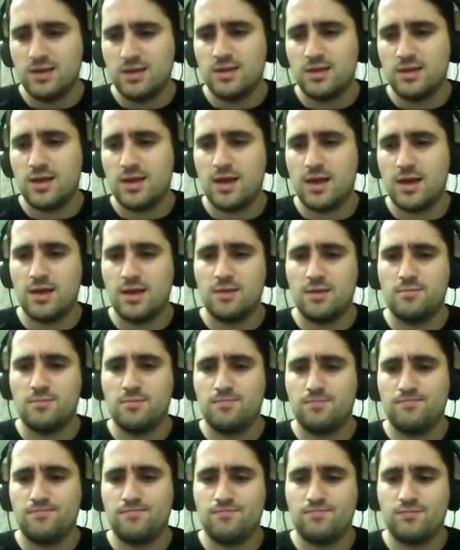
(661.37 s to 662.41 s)

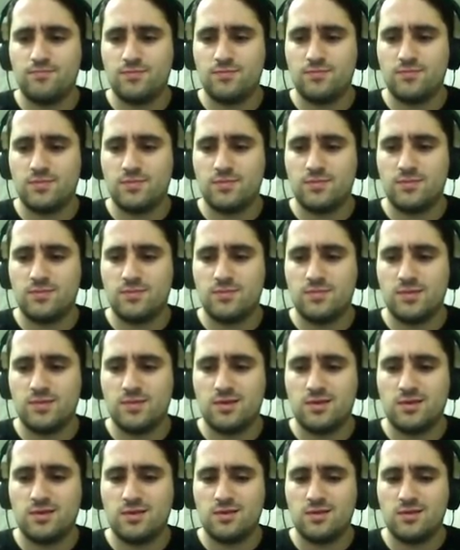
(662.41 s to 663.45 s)
Um,
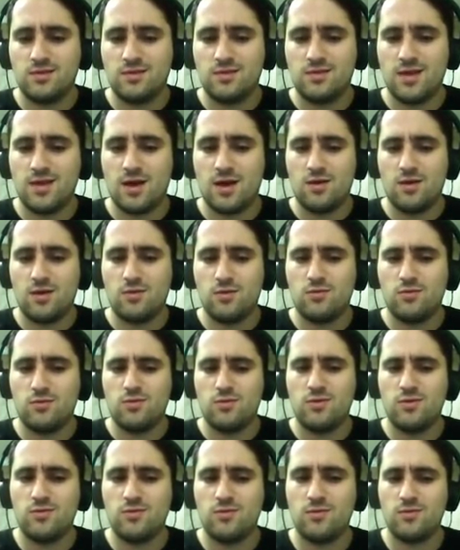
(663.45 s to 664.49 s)
Now,
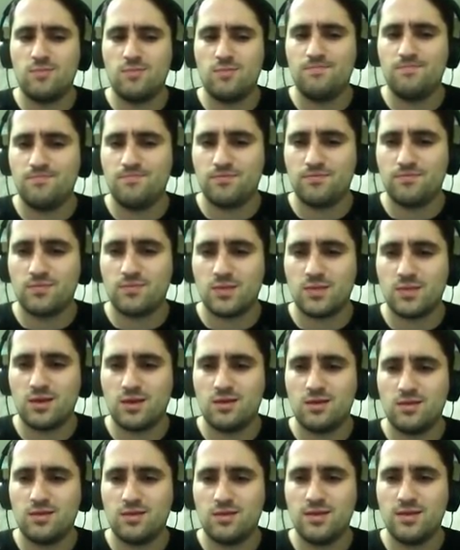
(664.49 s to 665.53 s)

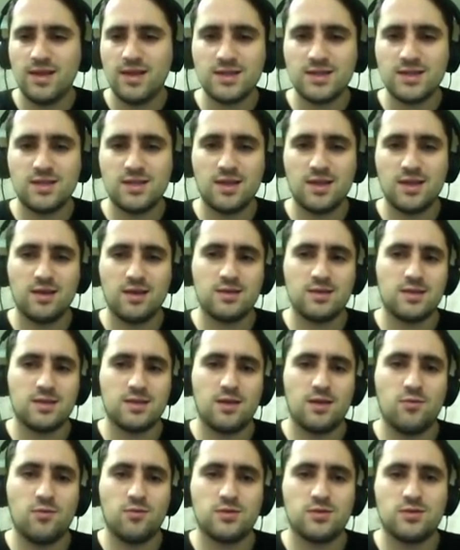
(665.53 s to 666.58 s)
the next thing that
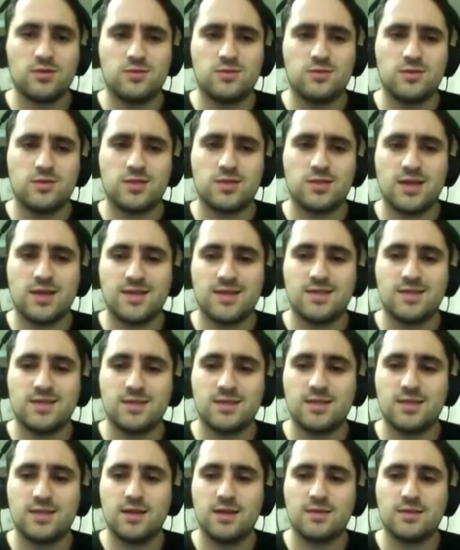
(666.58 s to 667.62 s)
I wanted to discuss
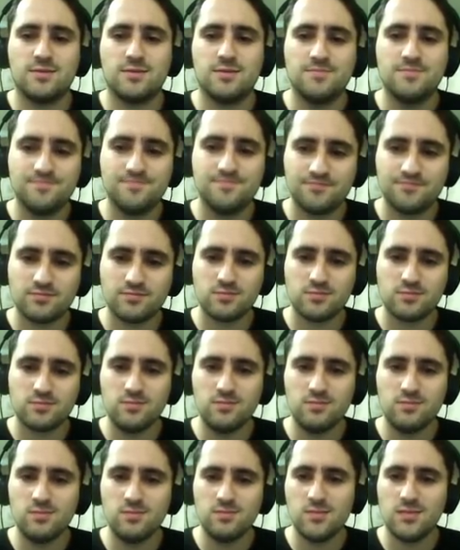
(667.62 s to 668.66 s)
is that,
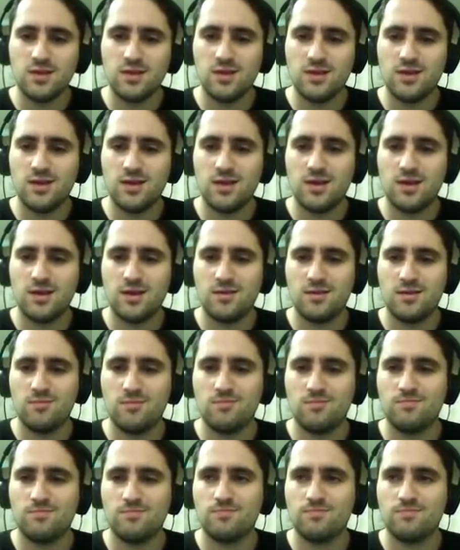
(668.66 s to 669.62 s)
um,